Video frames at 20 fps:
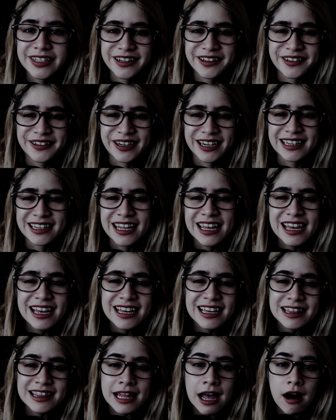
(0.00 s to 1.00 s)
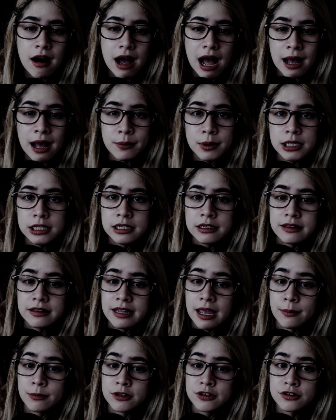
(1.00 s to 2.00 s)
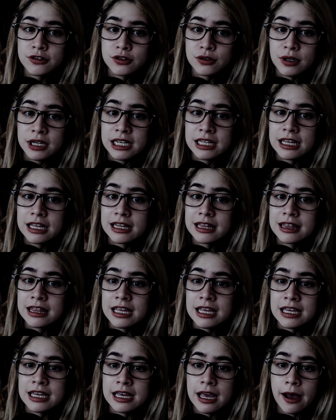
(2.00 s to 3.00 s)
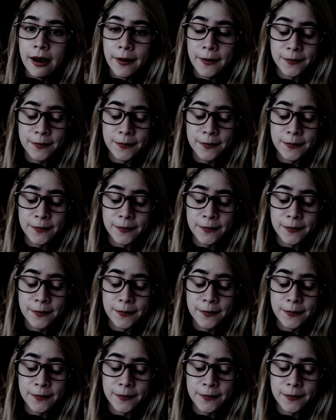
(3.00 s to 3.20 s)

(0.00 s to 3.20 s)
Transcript: Alright, now I'm gonna demonstrate the